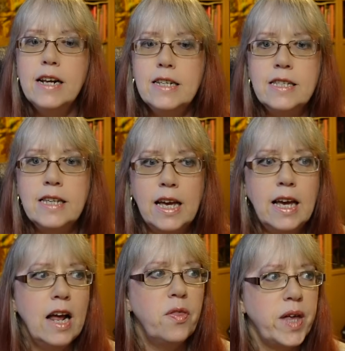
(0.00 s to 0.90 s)
to say
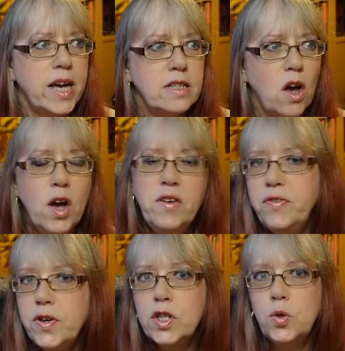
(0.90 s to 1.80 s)
that I
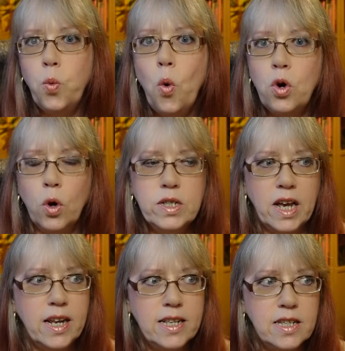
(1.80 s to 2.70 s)
first wore
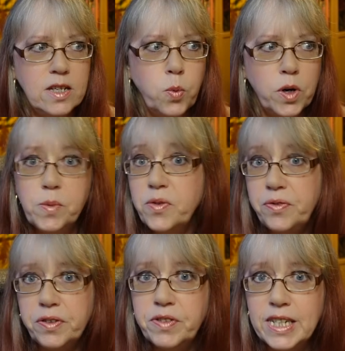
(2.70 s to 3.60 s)
contact lenses when I was
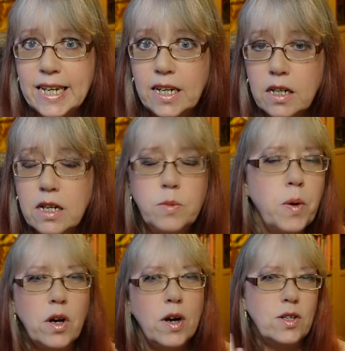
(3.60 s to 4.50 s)
15, because
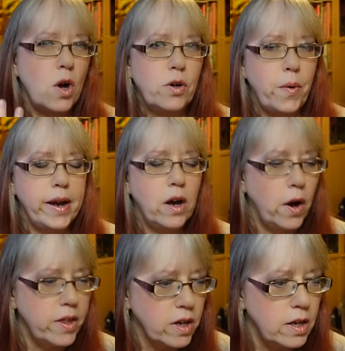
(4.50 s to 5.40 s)
my eyes aren't great
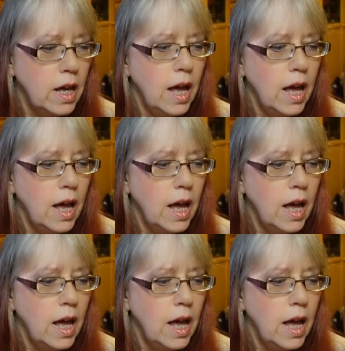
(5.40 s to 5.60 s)
either.